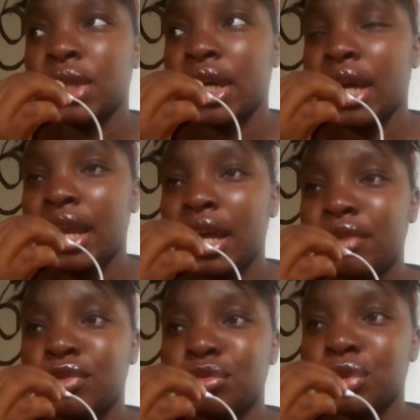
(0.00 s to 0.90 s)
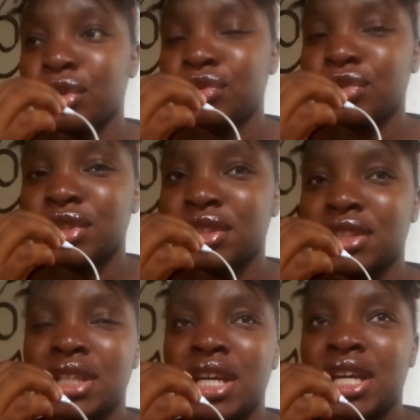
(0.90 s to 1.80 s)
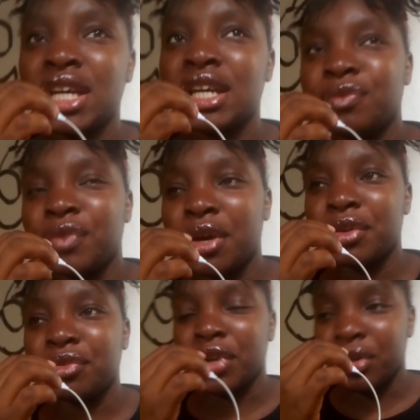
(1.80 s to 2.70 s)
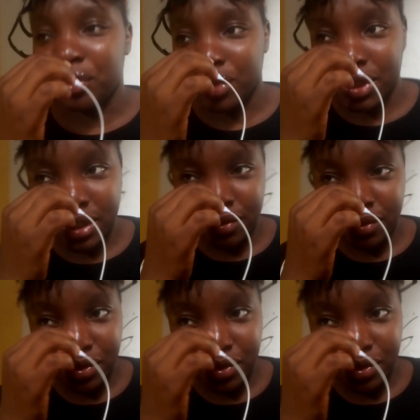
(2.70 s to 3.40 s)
Like, I like food because food is very, very creative.